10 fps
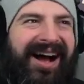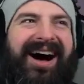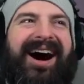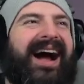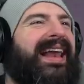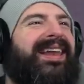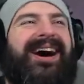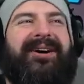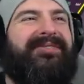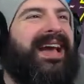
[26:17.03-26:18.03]
I
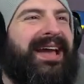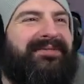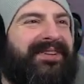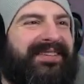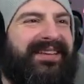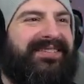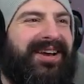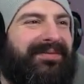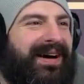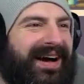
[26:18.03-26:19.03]
love game physics
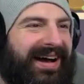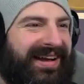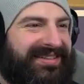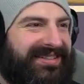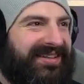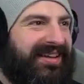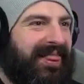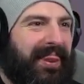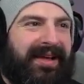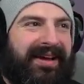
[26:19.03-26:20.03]
so much.
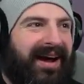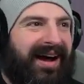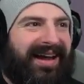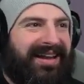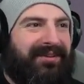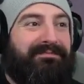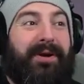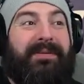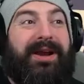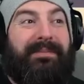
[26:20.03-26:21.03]
I love
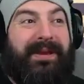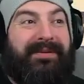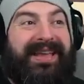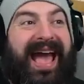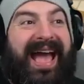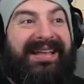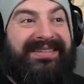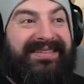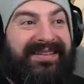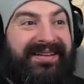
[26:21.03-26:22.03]
pooping on people's
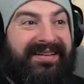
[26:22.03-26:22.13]
heads.